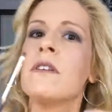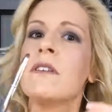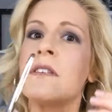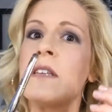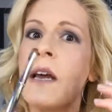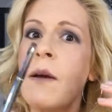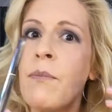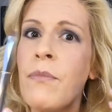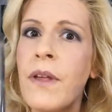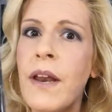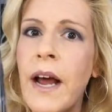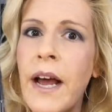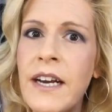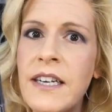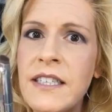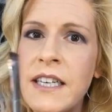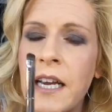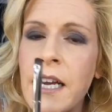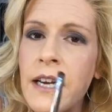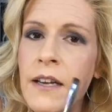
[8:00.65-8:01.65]
the step that I
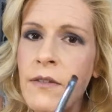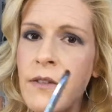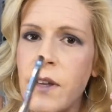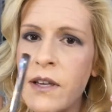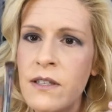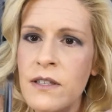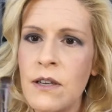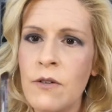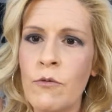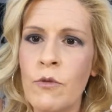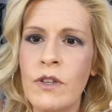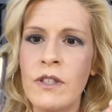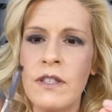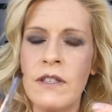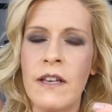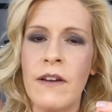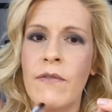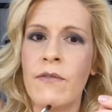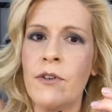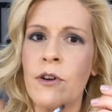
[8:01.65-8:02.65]
take this and
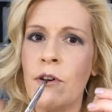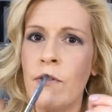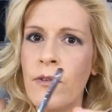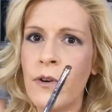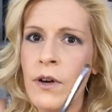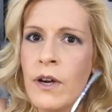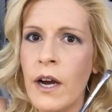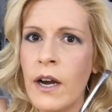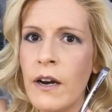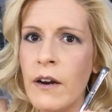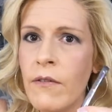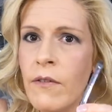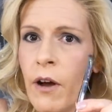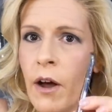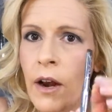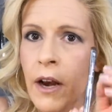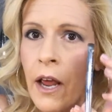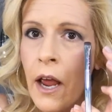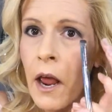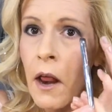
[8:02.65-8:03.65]
what's left over kind of
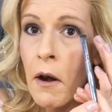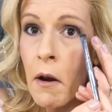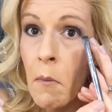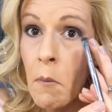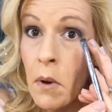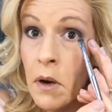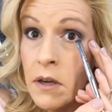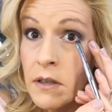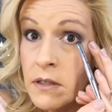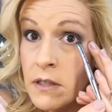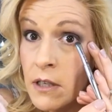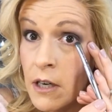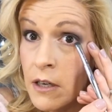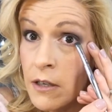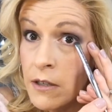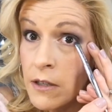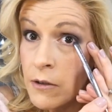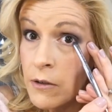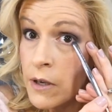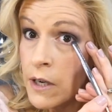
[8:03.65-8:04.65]
on it, and I'm going to
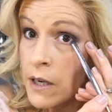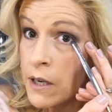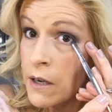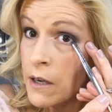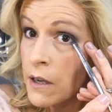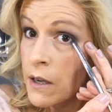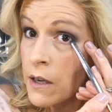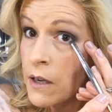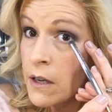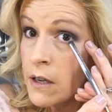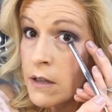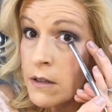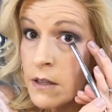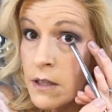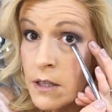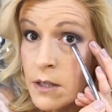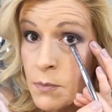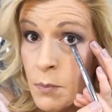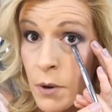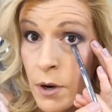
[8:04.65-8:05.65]
start doing
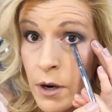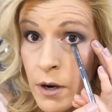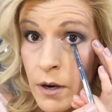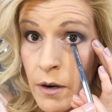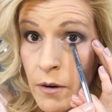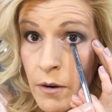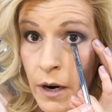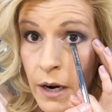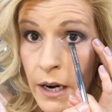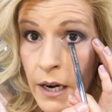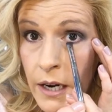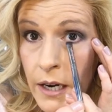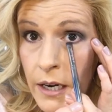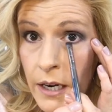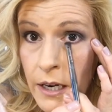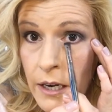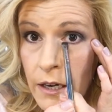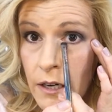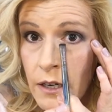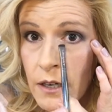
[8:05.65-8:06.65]
this part right
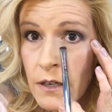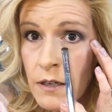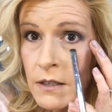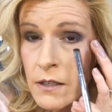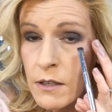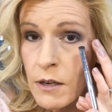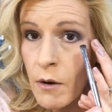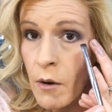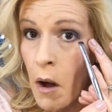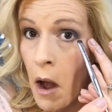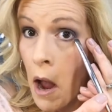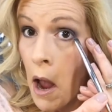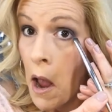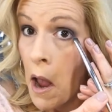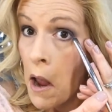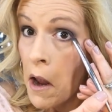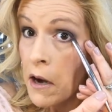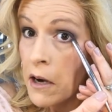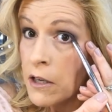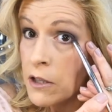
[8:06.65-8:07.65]
here. So
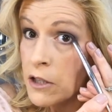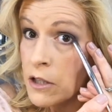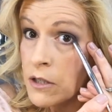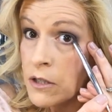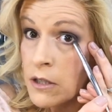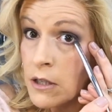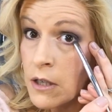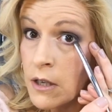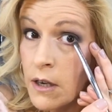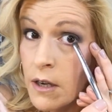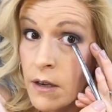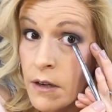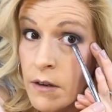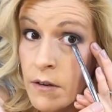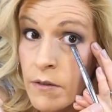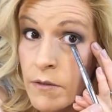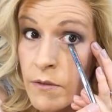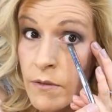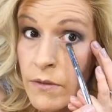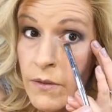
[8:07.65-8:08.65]
I just
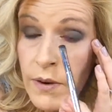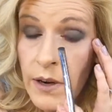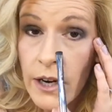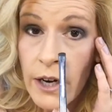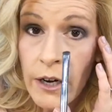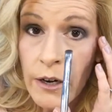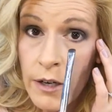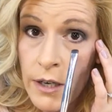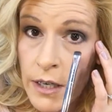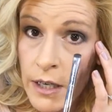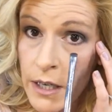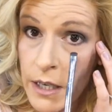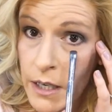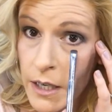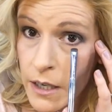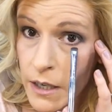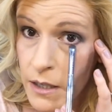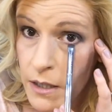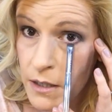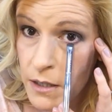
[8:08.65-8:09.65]

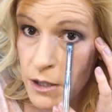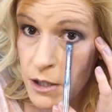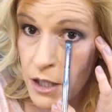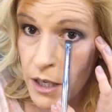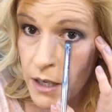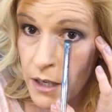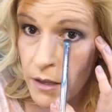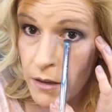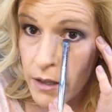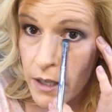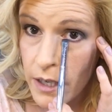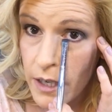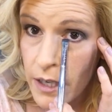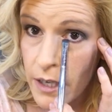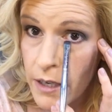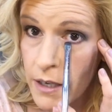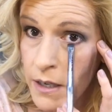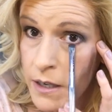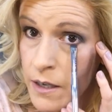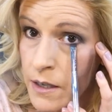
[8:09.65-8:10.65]
very
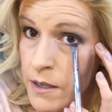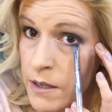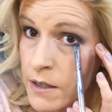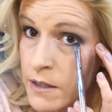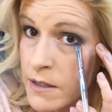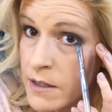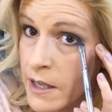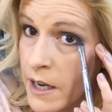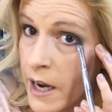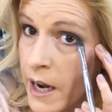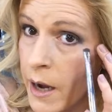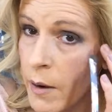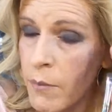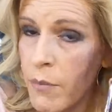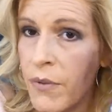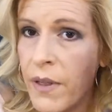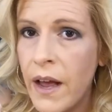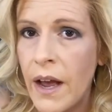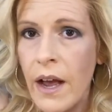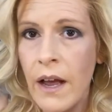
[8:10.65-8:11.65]
gently
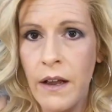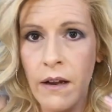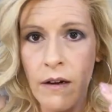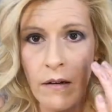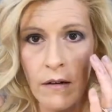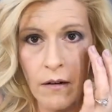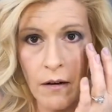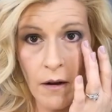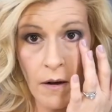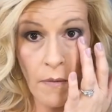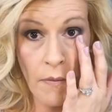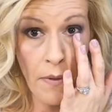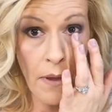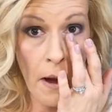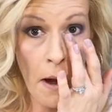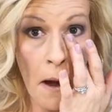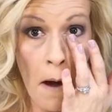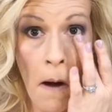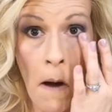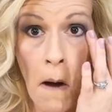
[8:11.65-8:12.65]
tap that on
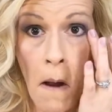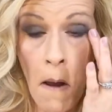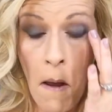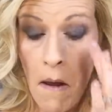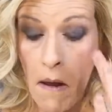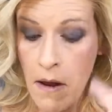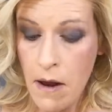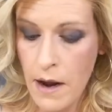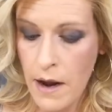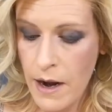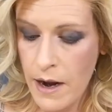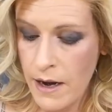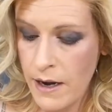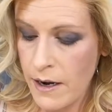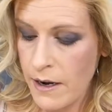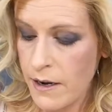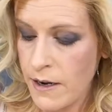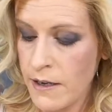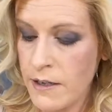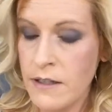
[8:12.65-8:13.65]
there,
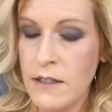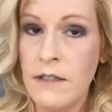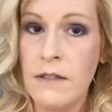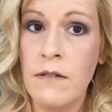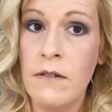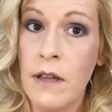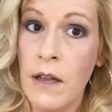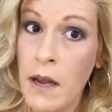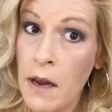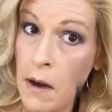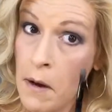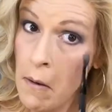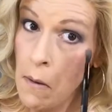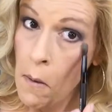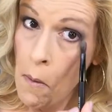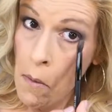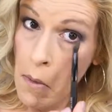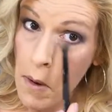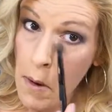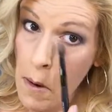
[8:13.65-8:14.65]
and
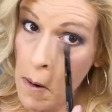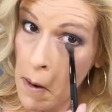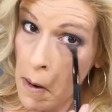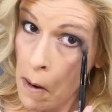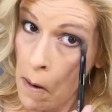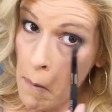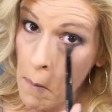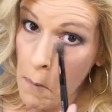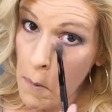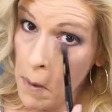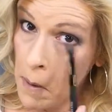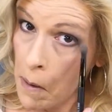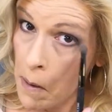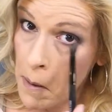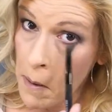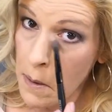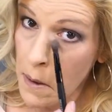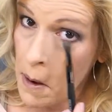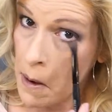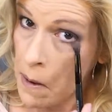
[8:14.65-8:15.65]
then there again we're
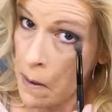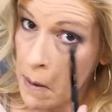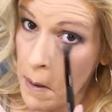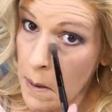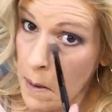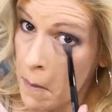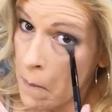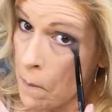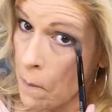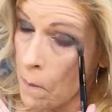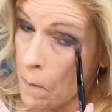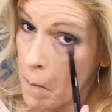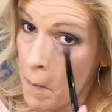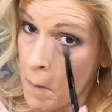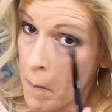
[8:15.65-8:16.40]
going to take and